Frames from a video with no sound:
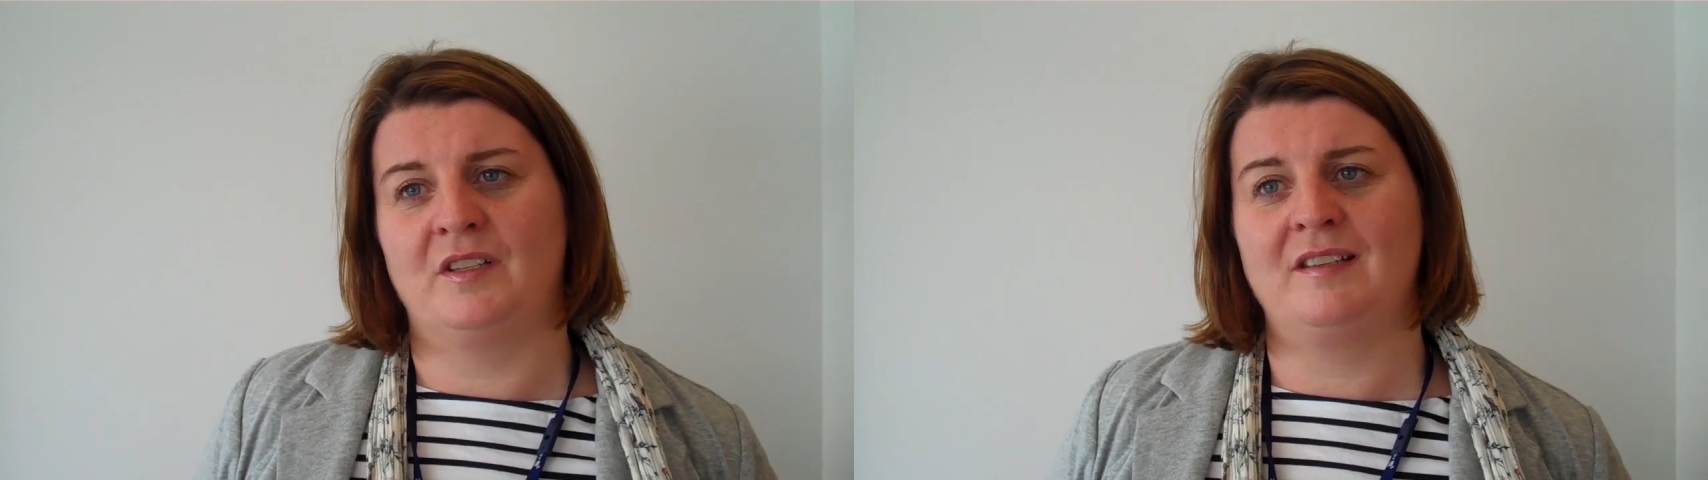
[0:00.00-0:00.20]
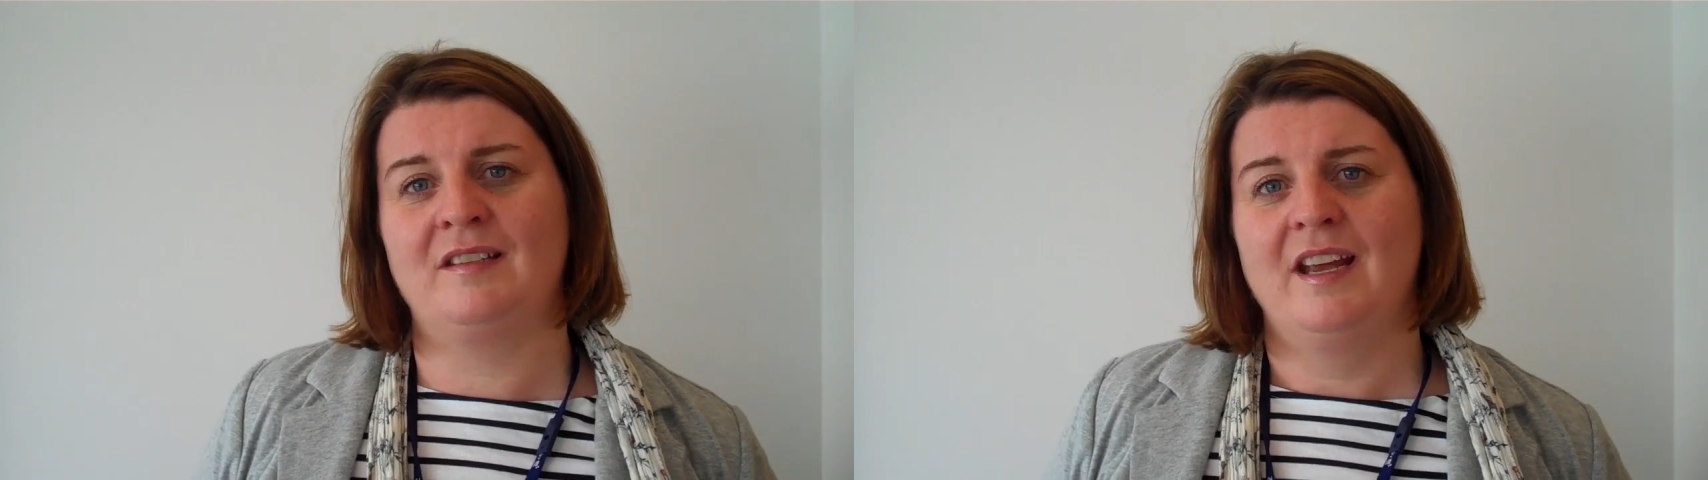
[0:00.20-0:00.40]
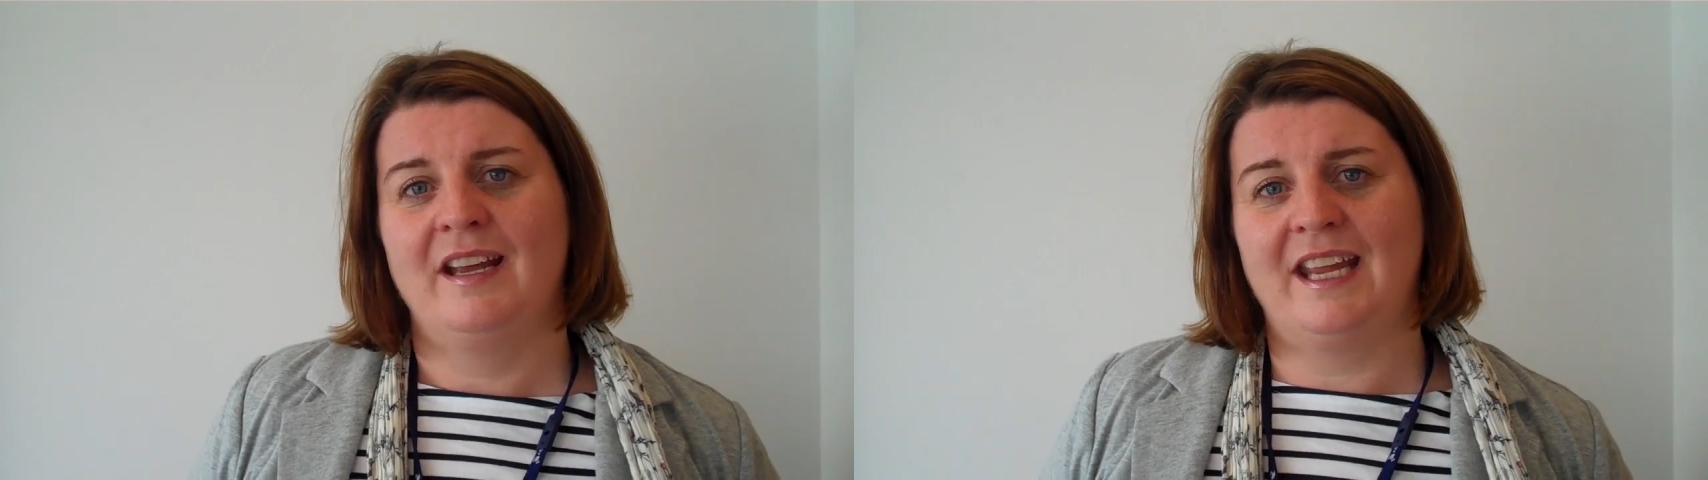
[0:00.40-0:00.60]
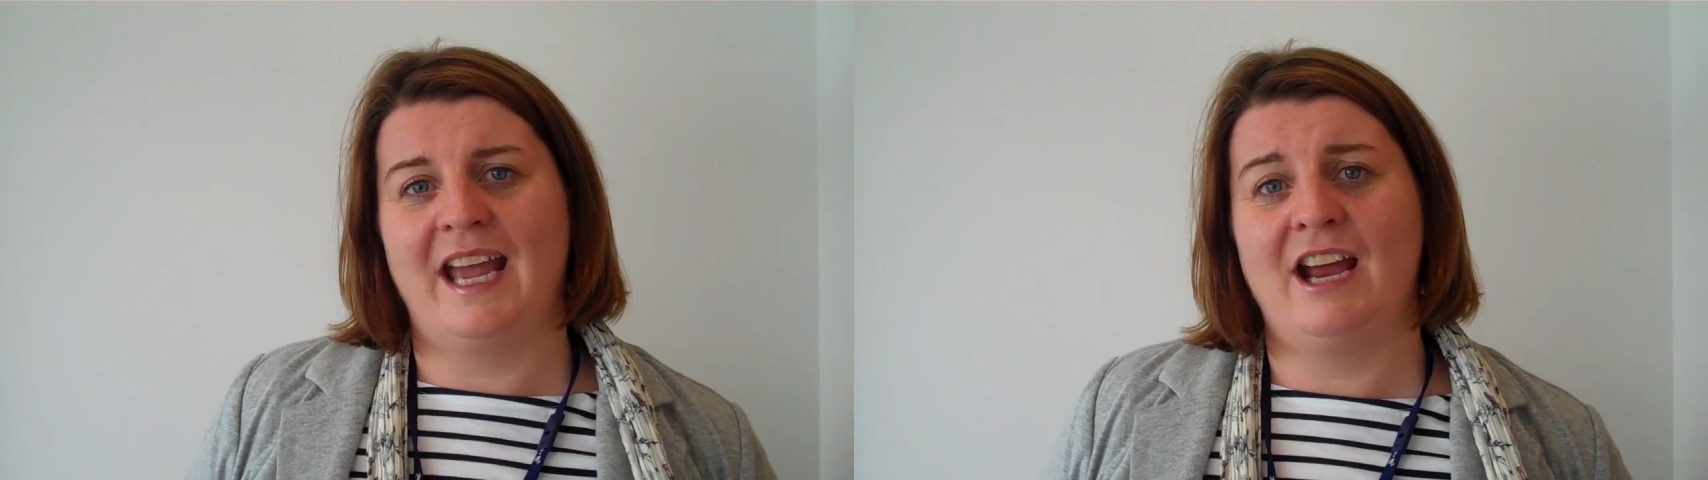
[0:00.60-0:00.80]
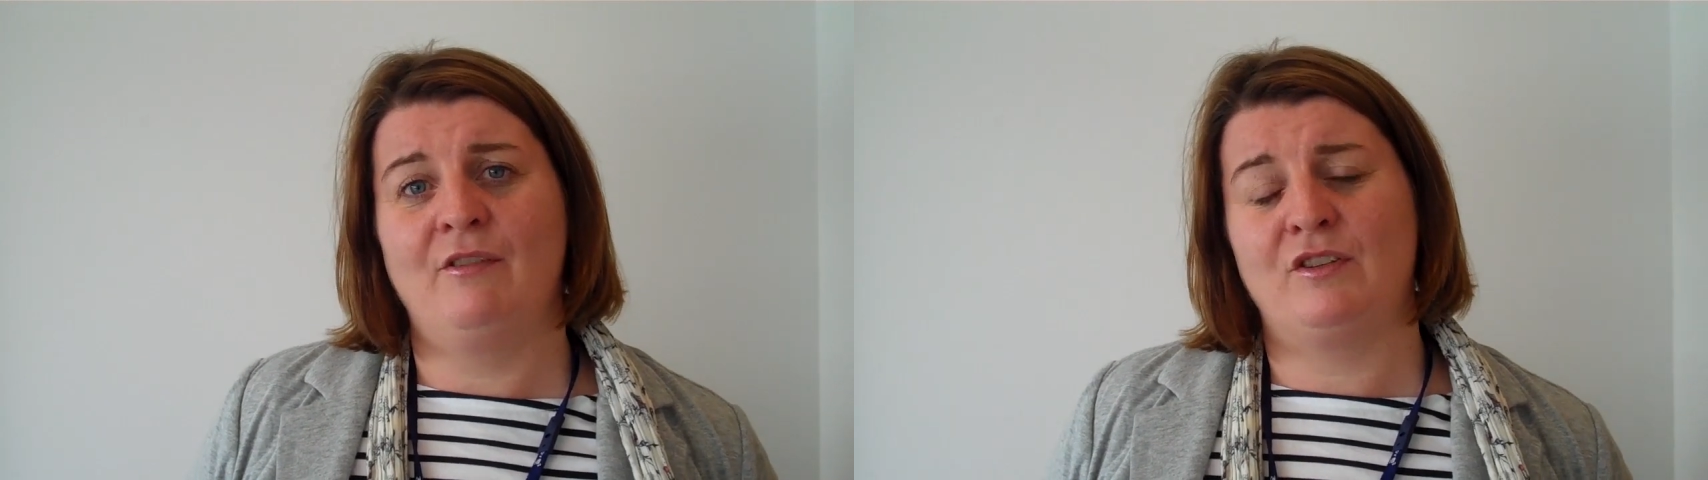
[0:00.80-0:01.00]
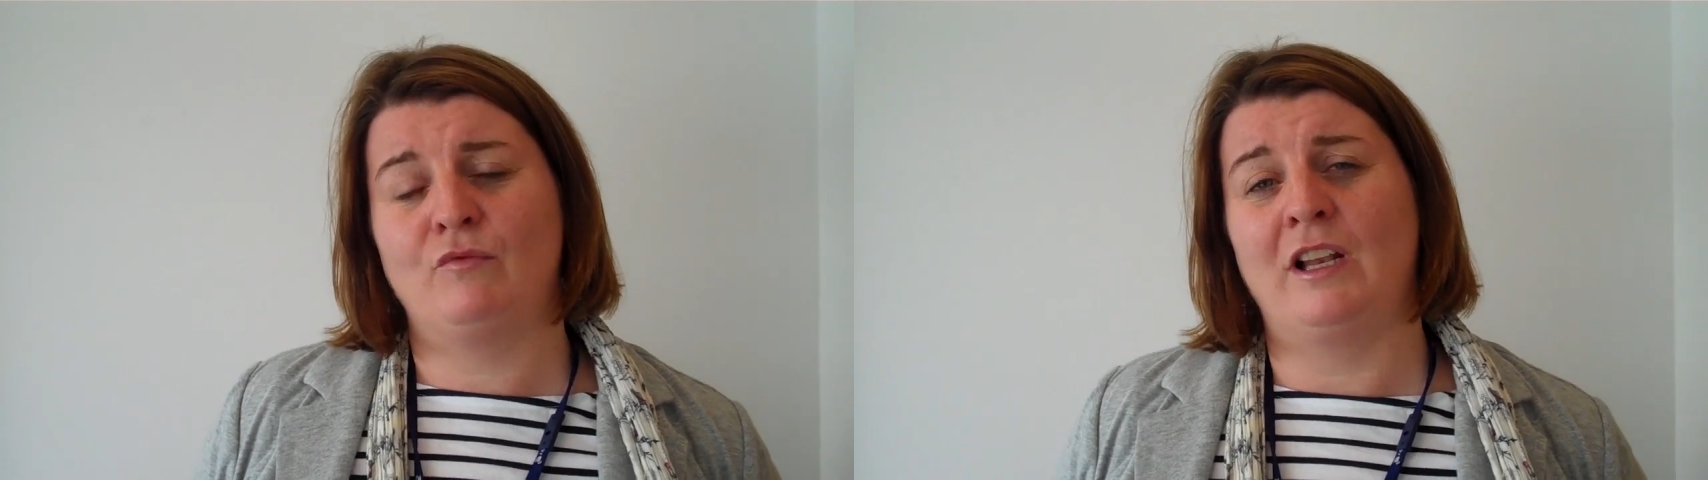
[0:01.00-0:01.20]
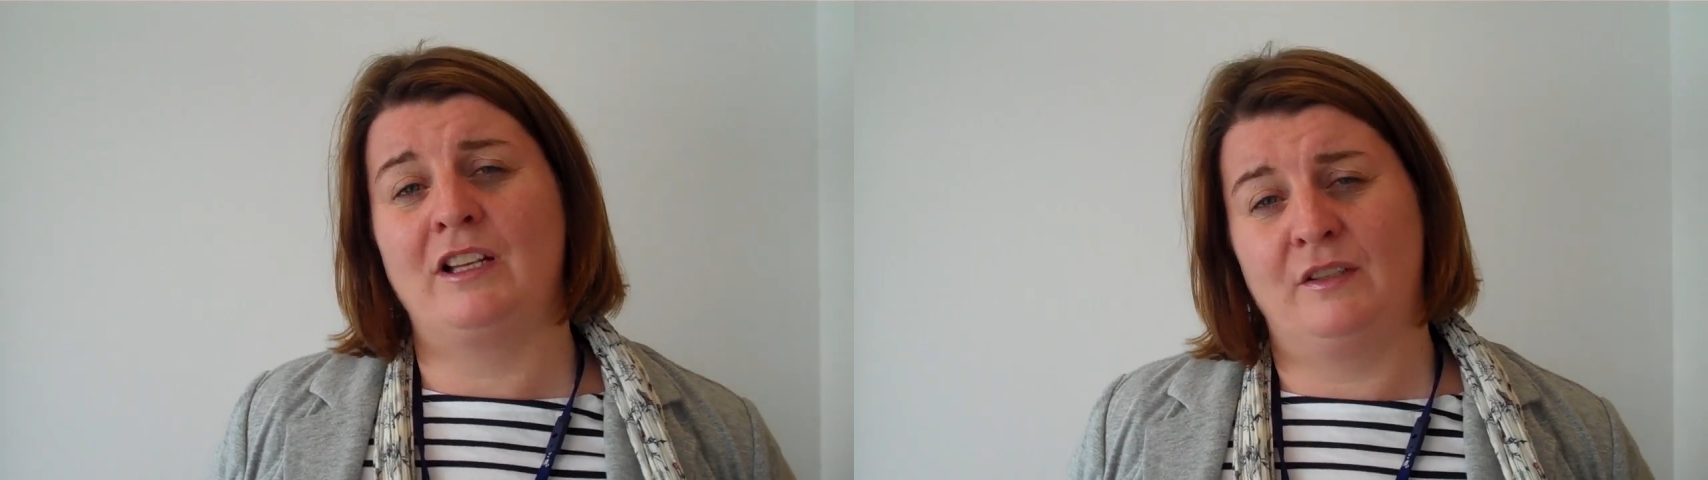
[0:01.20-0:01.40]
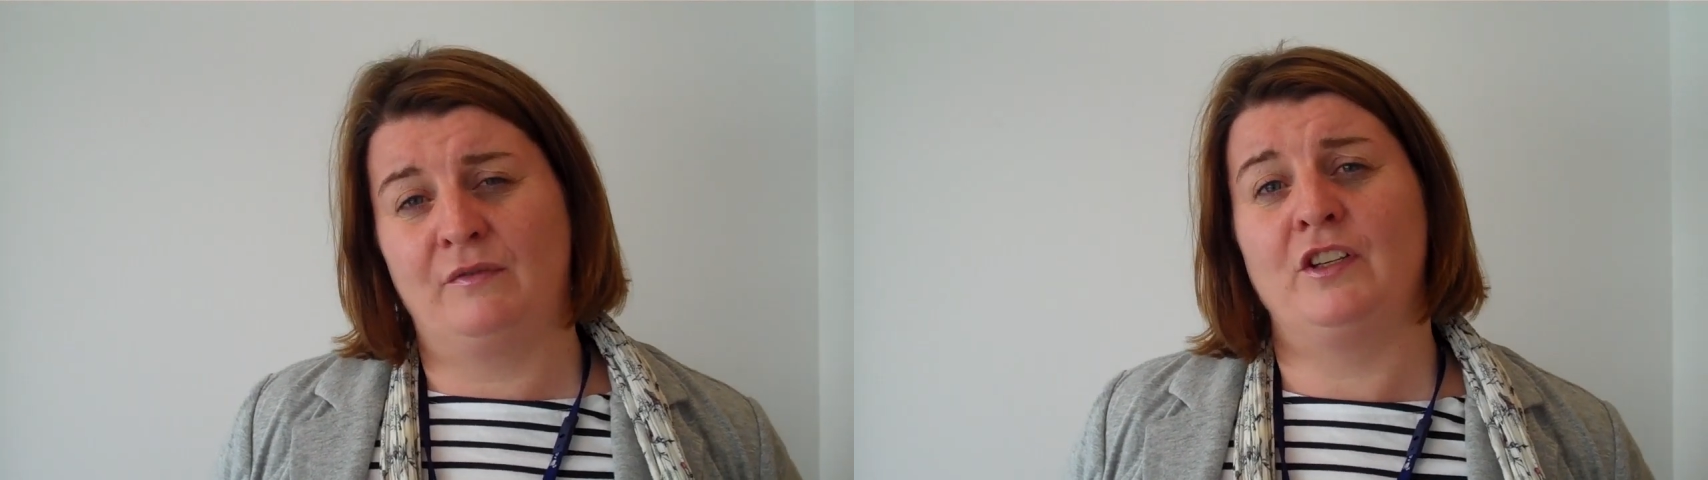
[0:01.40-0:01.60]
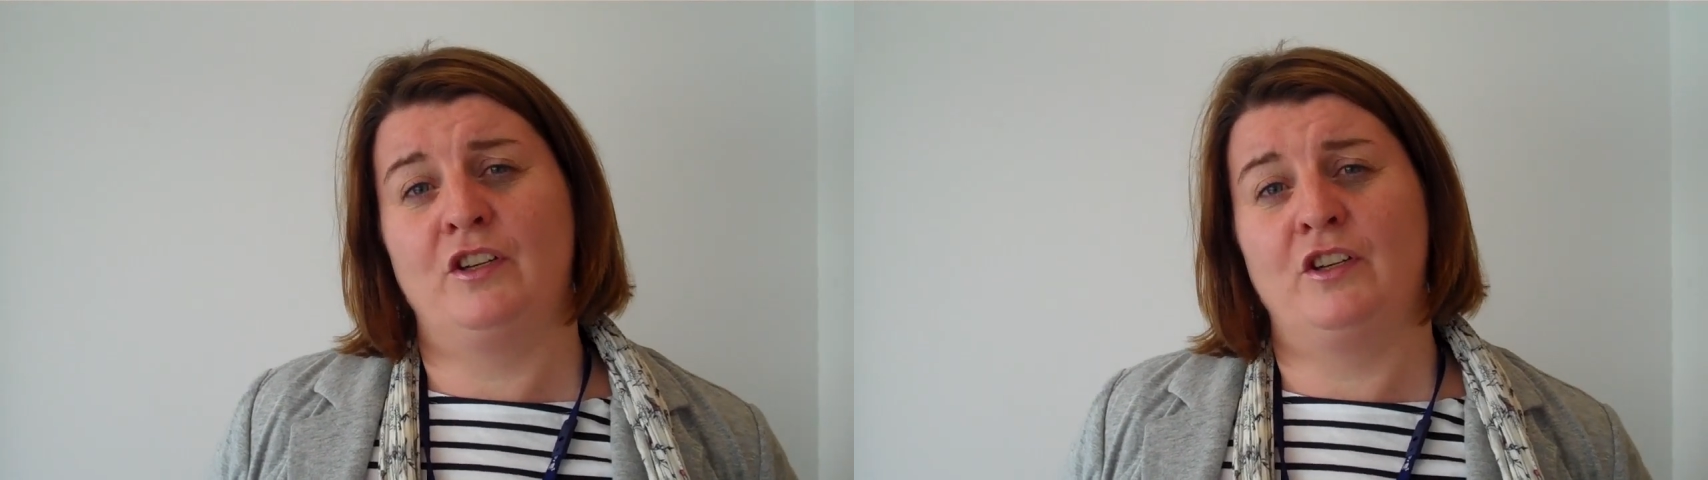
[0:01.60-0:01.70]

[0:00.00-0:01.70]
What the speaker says: is care is a relatively